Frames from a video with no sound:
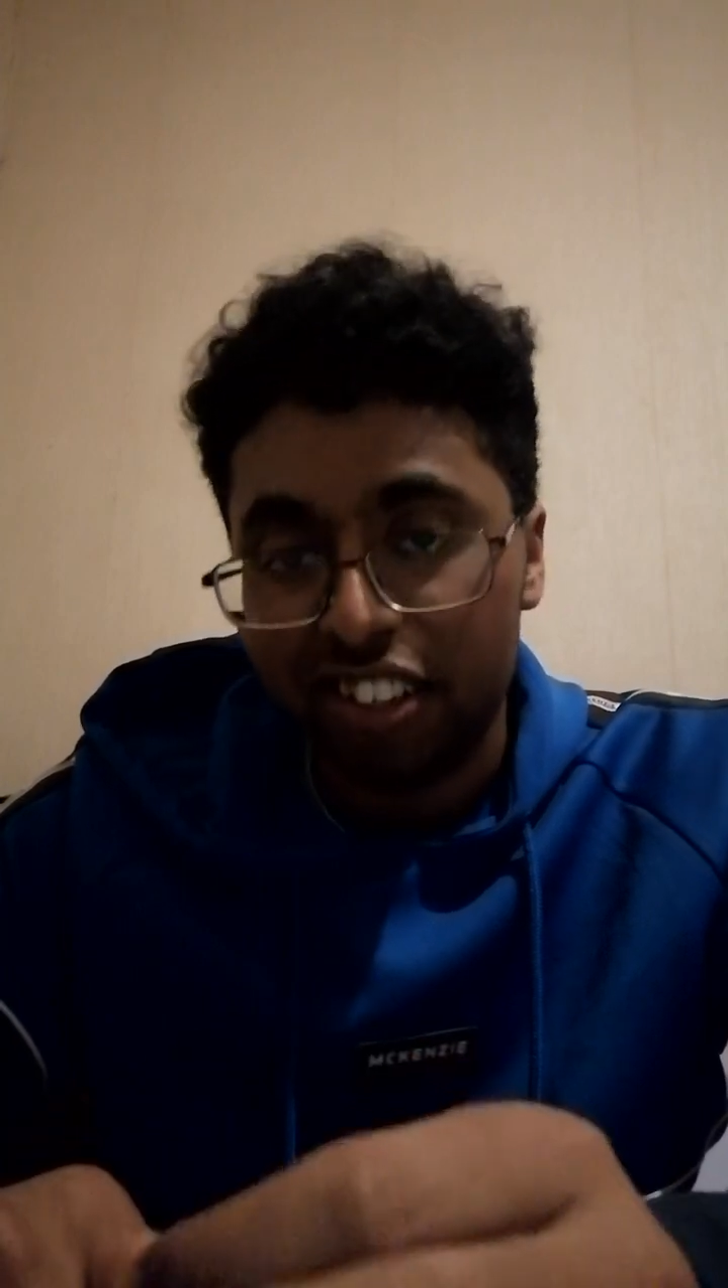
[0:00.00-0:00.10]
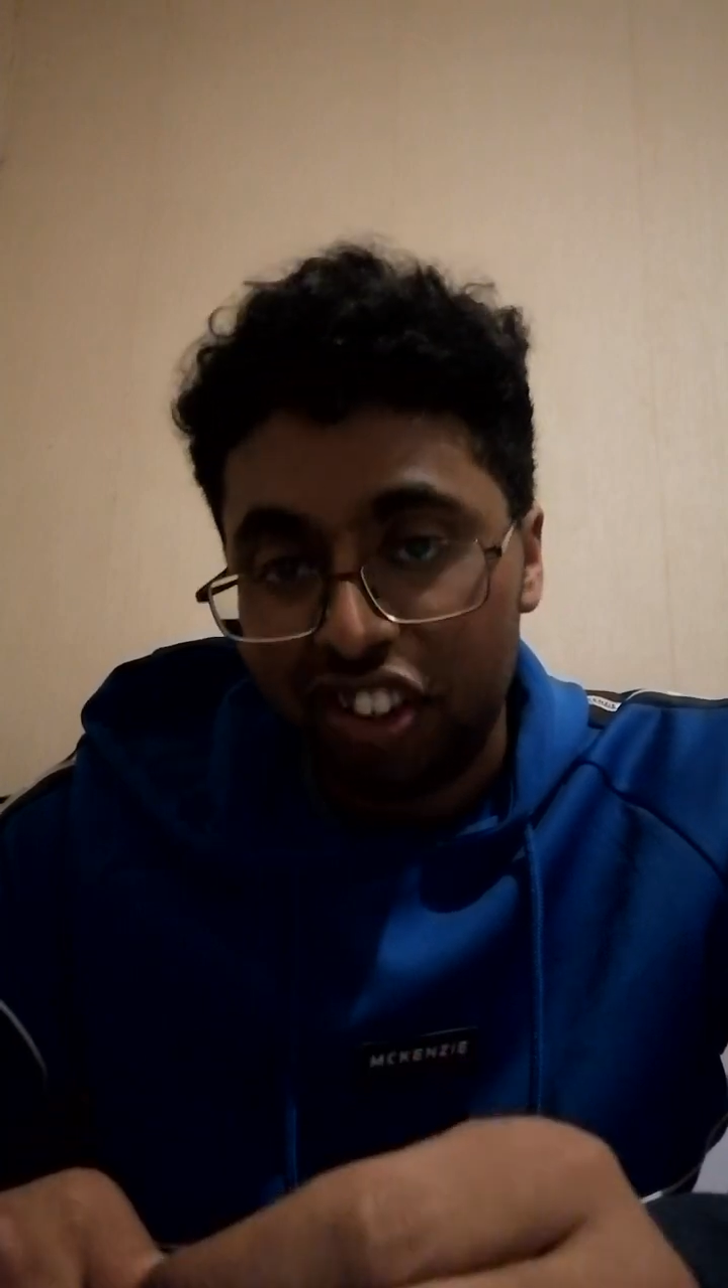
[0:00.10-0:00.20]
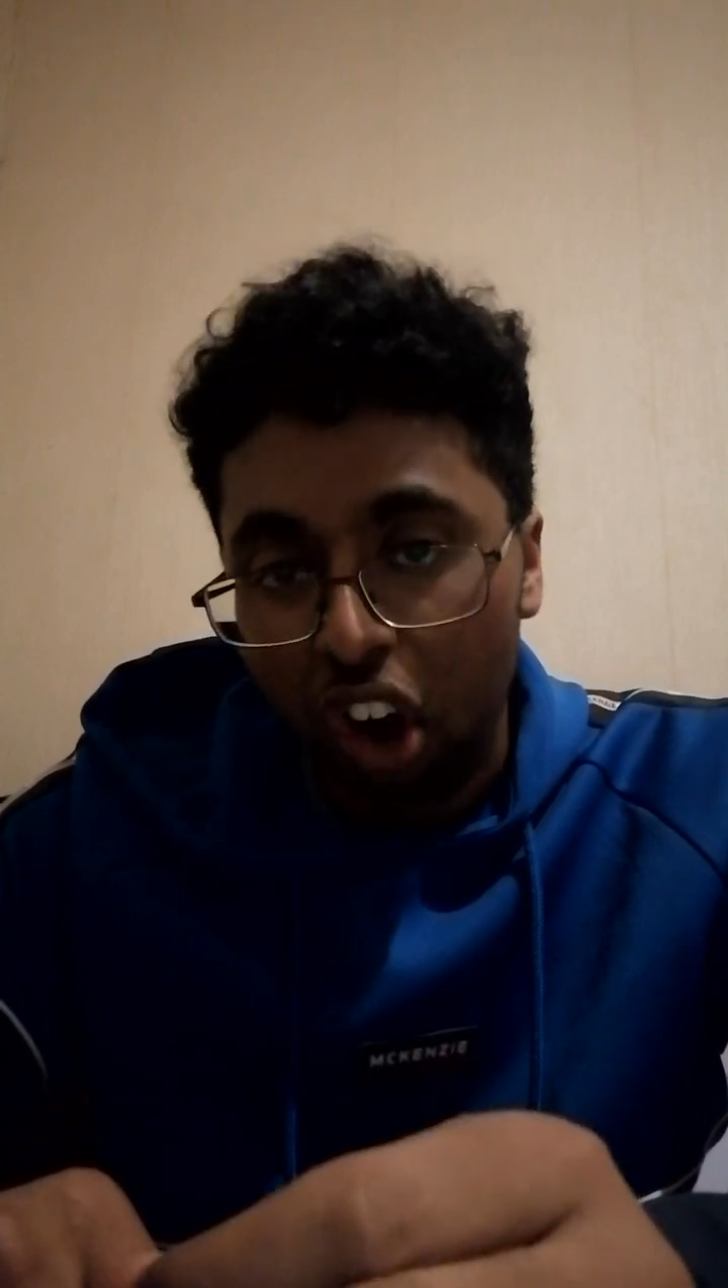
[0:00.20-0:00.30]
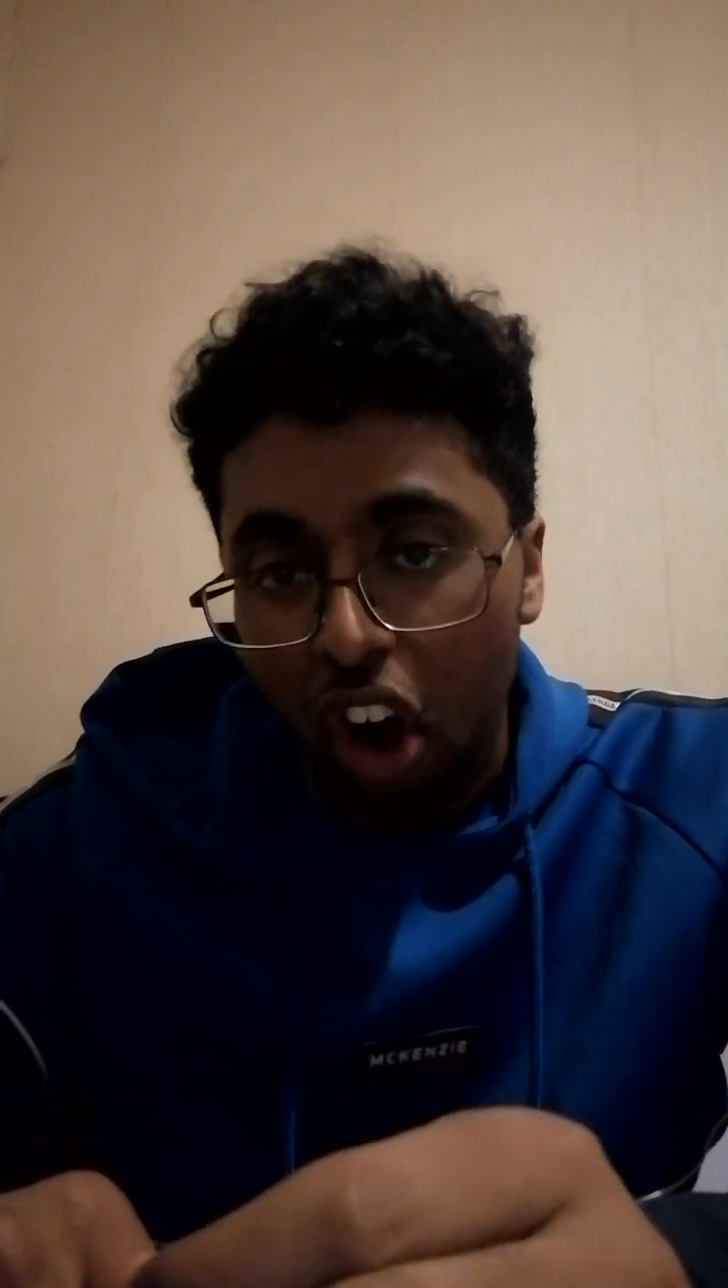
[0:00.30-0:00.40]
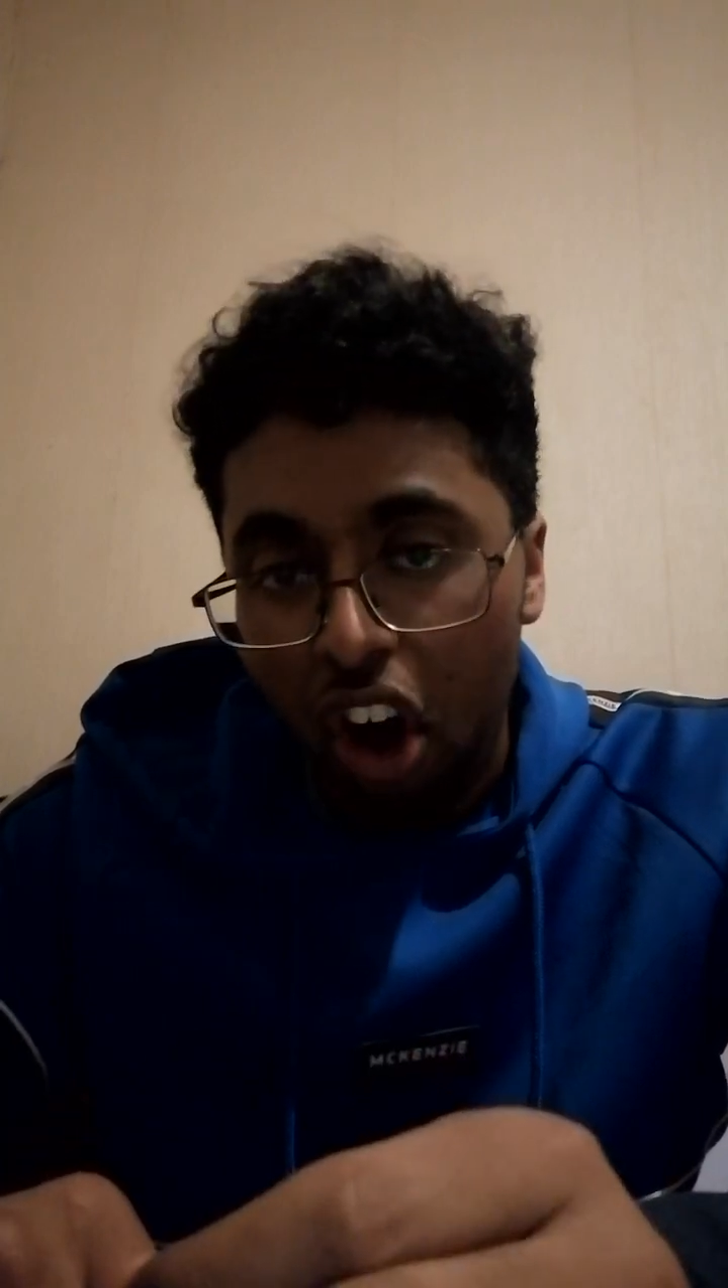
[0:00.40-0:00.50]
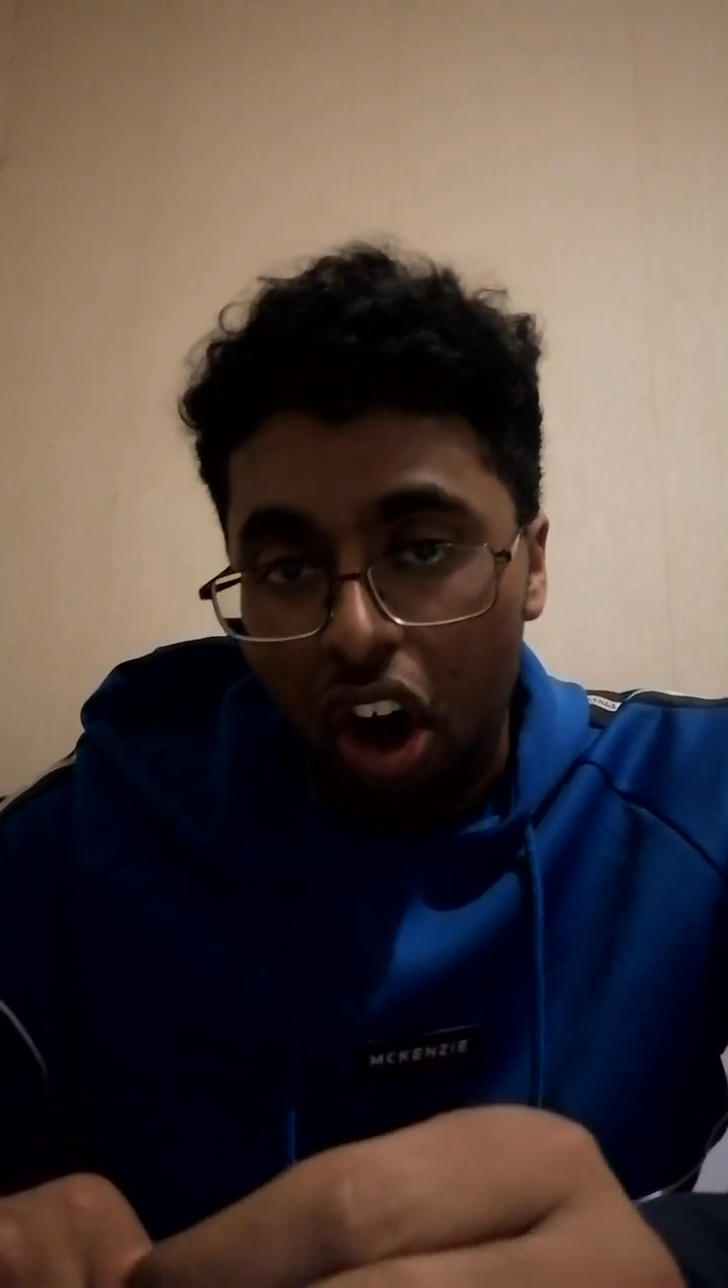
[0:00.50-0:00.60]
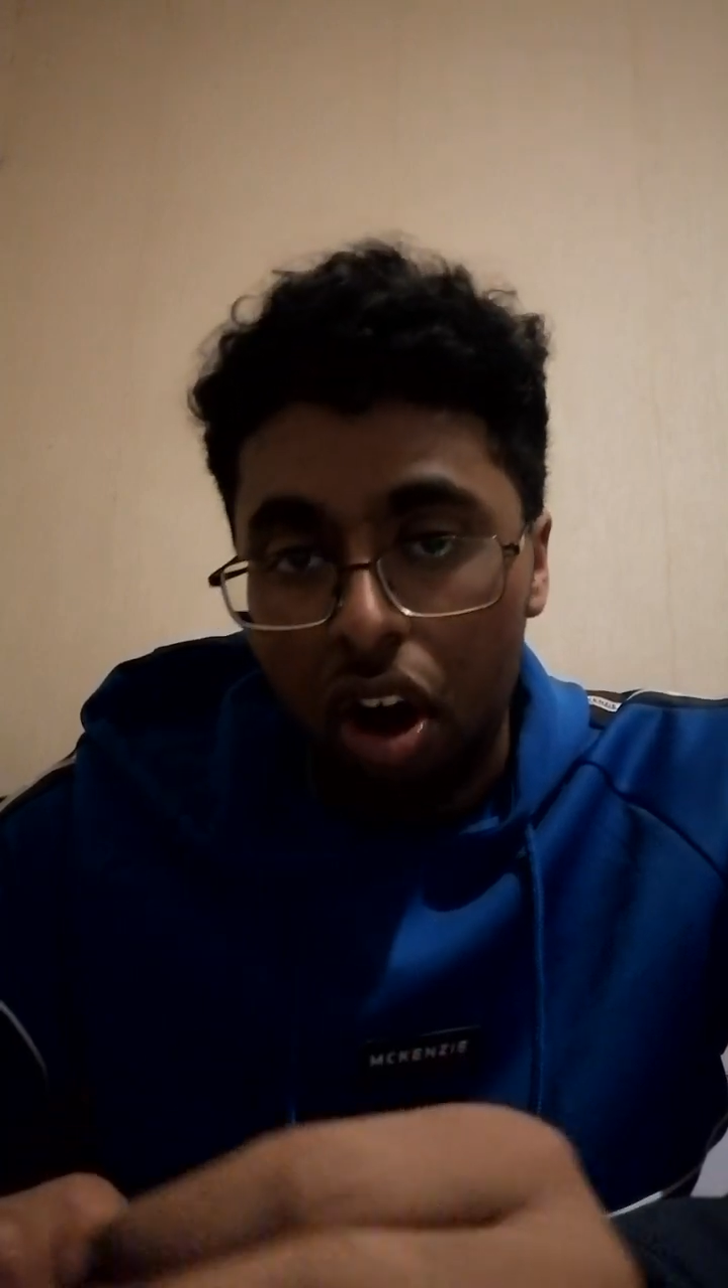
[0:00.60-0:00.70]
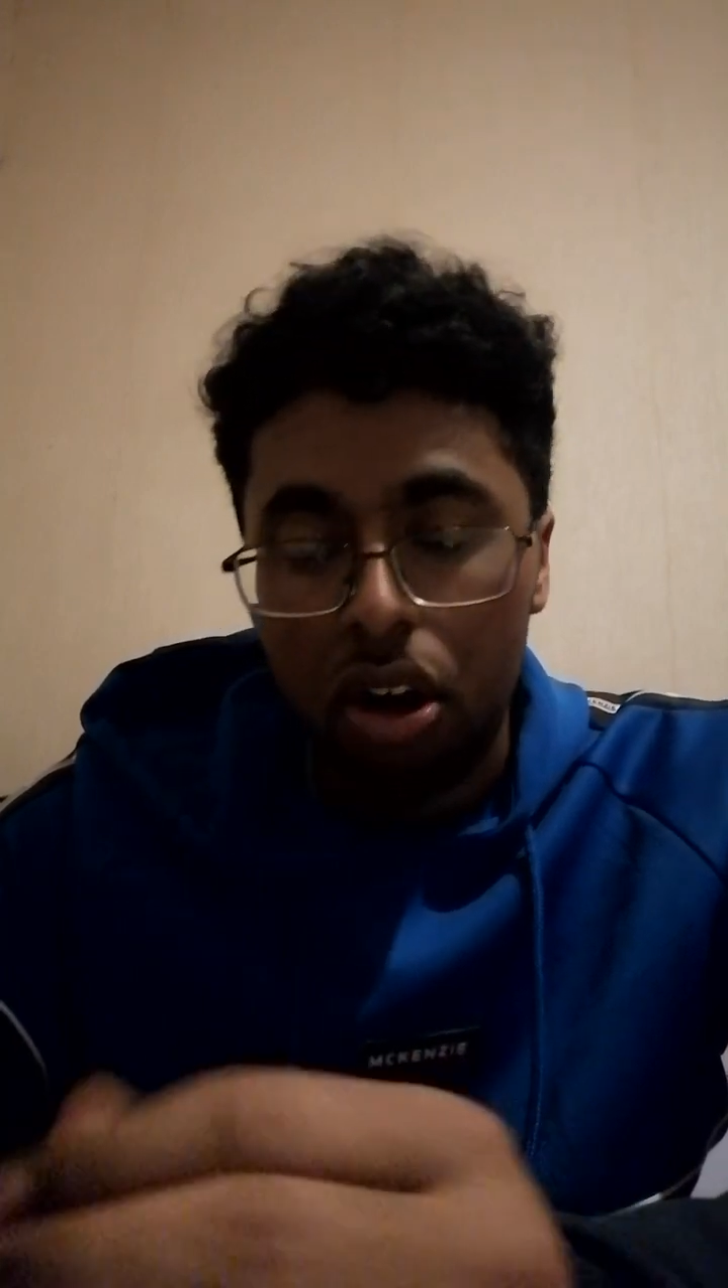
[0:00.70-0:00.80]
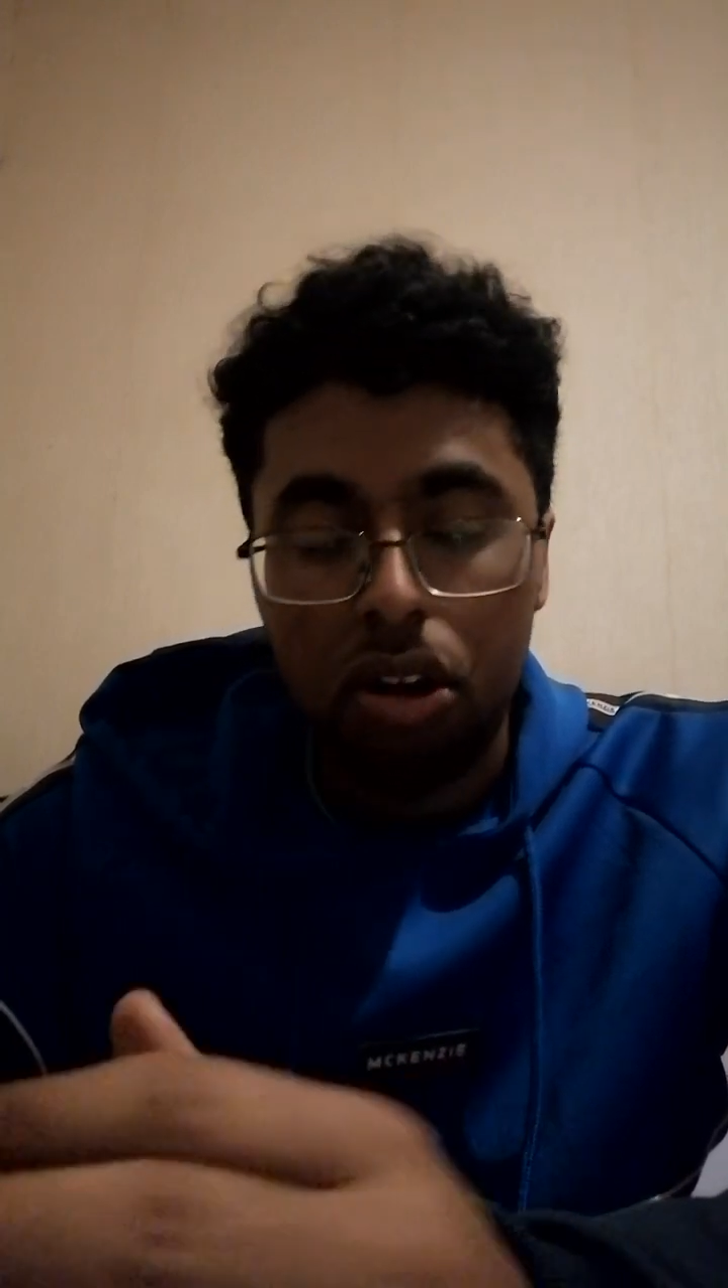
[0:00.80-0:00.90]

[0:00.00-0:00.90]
scar,